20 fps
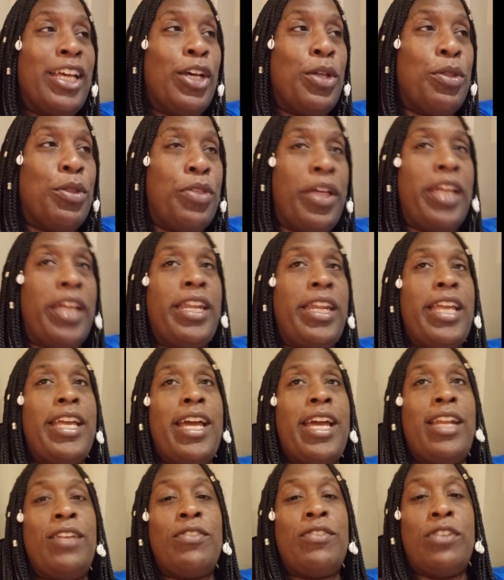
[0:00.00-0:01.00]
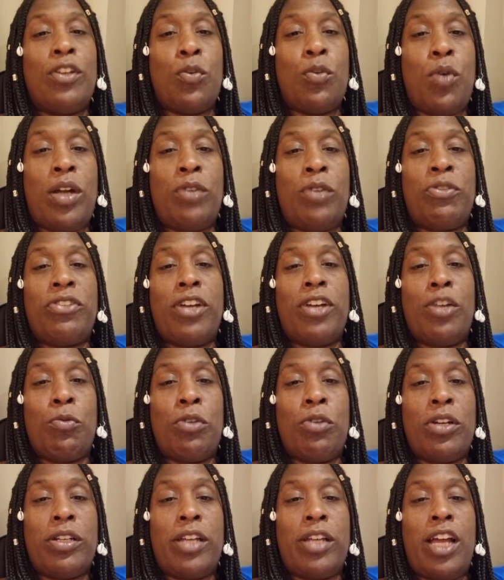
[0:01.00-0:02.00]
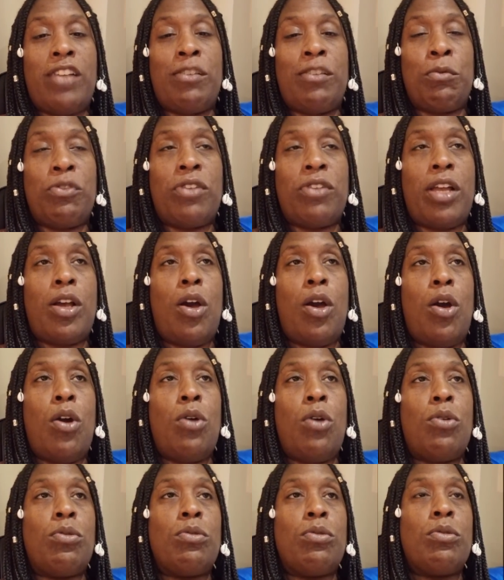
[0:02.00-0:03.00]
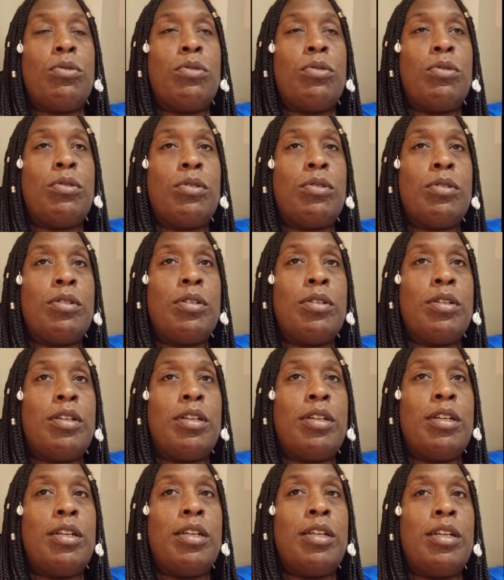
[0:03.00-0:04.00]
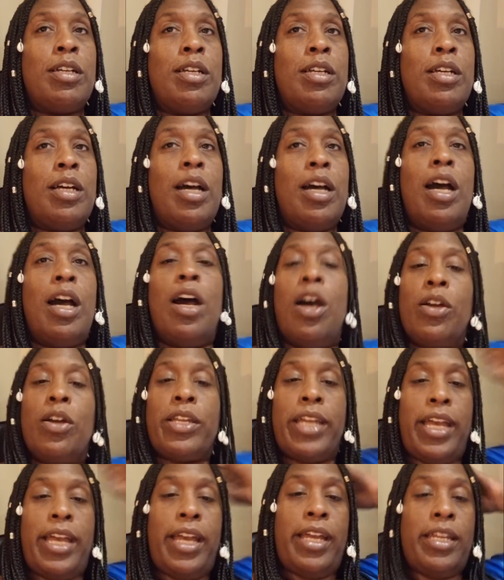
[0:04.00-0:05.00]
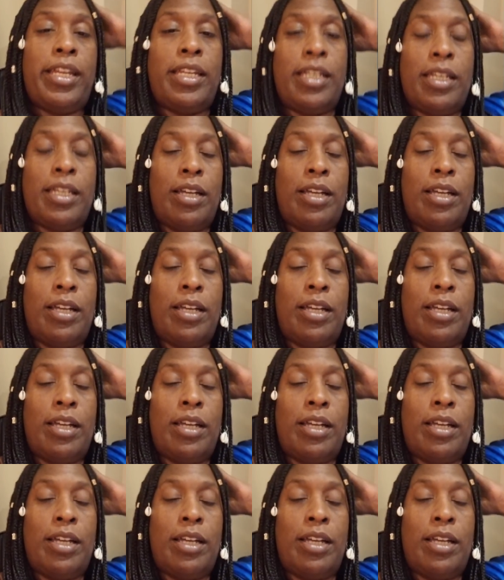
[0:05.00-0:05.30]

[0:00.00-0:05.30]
Then they got into the quantum shadow work class and was like, oh, okay,